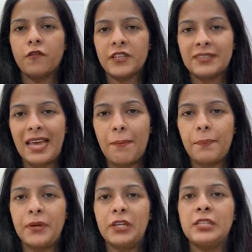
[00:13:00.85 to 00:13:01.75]
a lot of
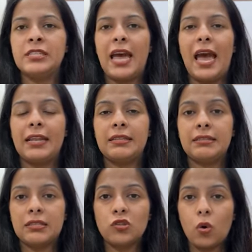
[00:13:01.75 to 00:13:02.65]
examples,
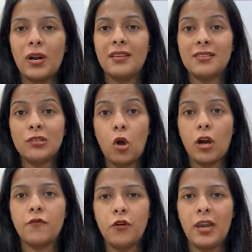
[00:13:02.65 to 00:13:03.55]
and this is known as the
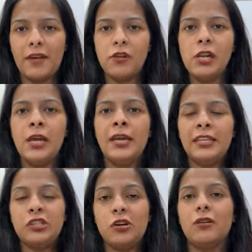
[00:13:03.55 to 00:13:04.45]
thoughtful level.
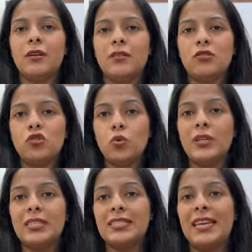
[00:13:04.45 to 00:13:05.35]
Your
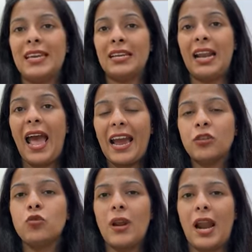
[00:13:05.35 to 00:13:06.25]
students gain
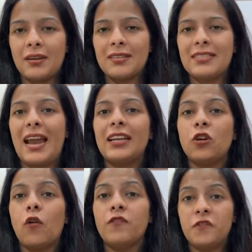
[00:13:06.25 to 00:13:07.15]
actual
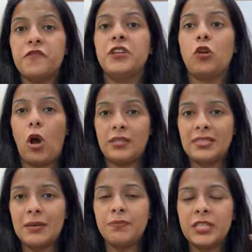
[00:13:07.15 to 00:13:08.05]
understanding of different
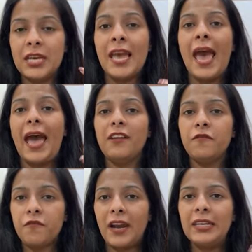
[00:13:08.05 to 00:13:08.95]
concepts.
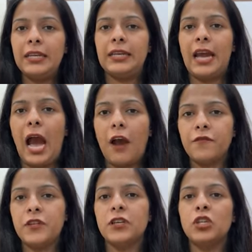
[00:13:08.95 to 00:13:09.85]
And finally,
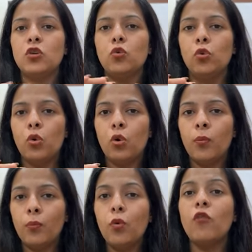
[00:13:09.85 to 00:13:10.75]
after you
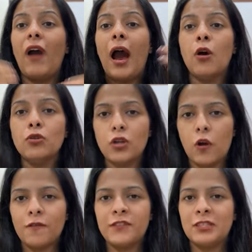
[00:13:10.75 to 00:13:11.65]
move out
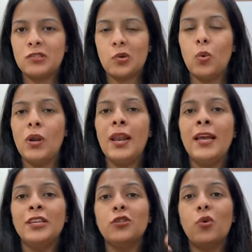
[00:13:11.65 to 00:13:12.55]
of the school,
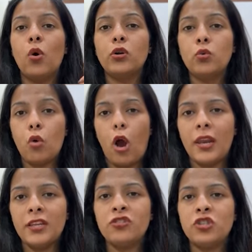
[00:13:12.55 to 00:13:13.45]
you go to
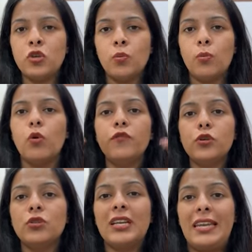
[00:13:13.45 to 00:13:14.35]
college, you
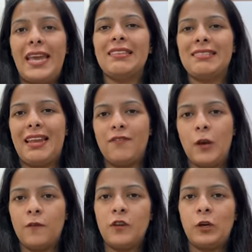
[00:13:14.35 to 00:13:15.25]
move to the next
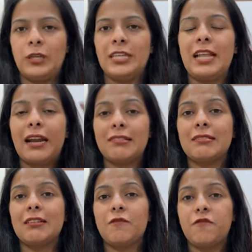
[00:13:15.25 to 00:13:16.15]
level of learning, that
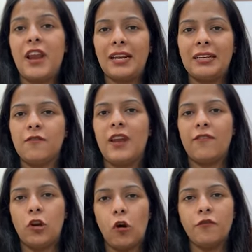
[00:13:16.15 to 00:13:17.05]
is the reflective
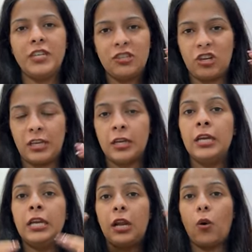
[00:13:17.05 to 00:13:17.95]
level of teaching.
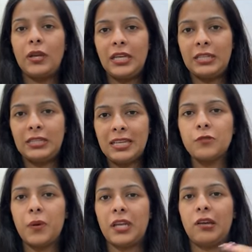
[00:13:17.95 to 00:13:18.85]
Now, in
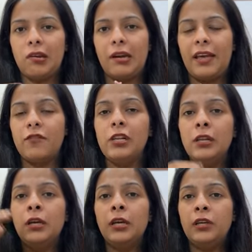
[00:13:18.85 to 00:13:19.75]
this particular level,